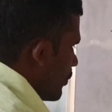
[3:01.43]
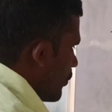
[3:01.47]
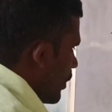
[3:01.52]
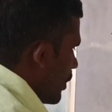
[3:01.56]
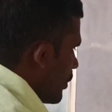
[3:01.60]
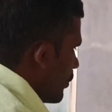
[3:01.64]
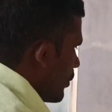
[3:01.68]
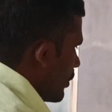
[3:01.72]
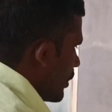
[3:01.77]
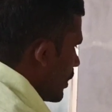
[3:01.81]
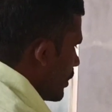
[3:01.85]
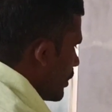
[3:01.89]
then
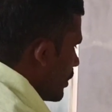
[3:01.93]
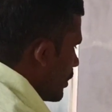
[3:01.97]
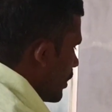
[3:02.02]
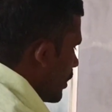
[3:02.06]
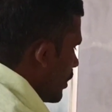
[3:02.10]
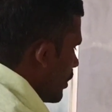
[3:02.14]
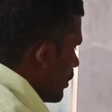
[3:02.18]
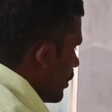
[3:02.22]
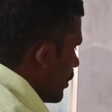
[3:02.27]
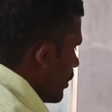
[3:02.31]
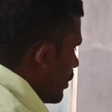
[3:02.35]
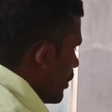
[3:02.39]
what we get
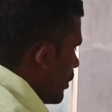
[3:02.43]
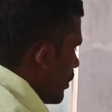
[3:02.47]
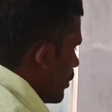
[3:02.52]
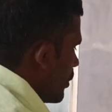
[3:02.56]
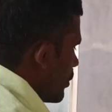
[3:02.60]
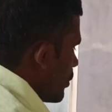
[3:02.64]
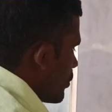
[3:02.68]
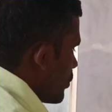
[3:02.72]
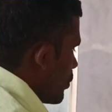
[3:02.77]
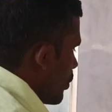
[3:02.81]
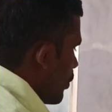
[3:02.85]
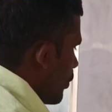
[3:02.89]
here,
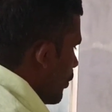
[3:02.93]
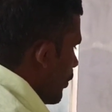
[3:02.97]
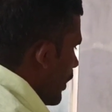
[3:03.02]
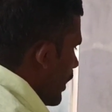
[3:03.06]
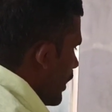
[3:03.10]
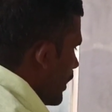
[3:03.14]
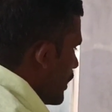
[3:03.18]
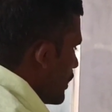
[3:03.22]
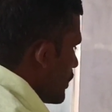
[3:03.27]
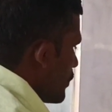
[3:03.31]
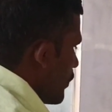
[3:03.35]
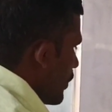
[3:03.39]
so
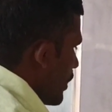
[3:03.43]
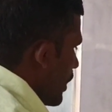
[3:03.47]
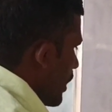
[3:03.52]
minus